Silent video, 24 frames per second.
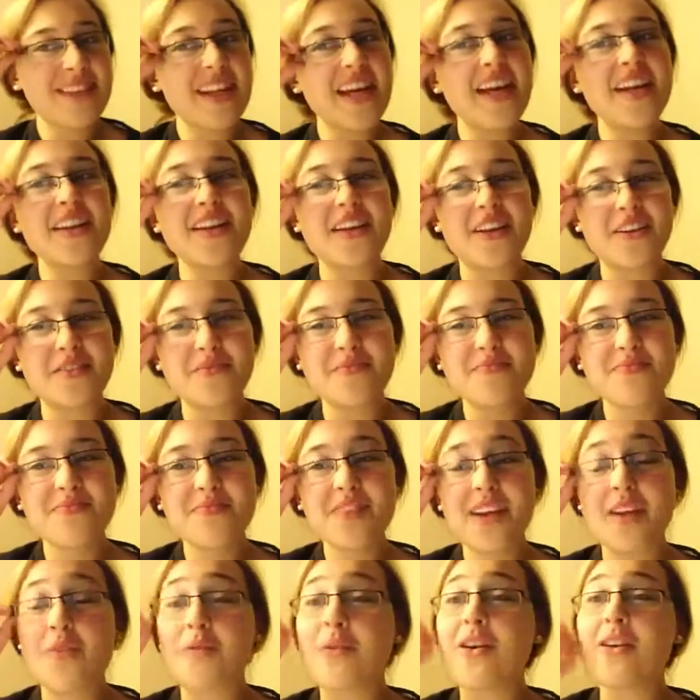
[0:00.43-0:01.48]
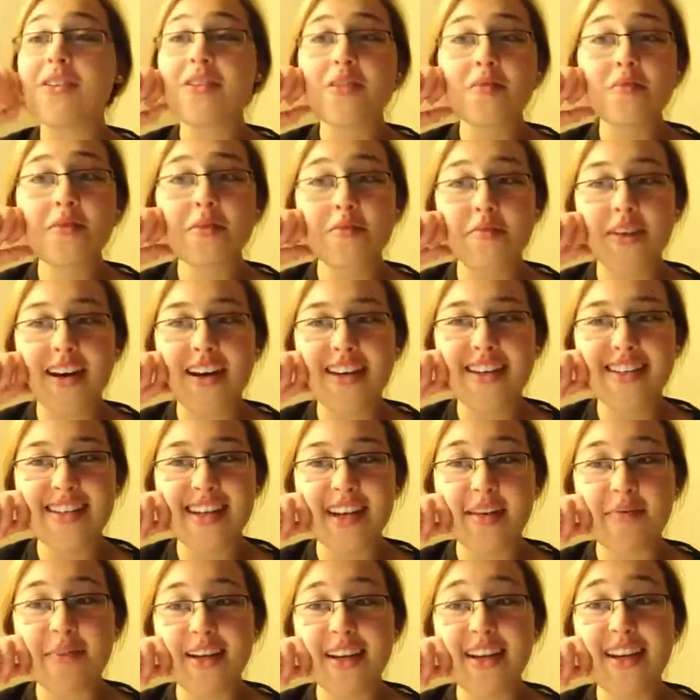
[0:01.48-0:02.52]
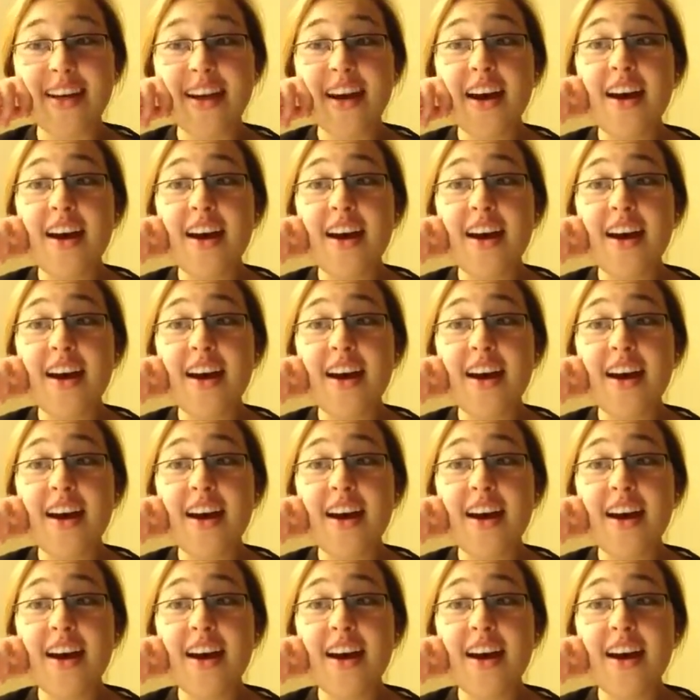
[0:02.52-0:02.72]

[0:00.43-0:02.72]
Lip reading: Hello, and welcome to my segment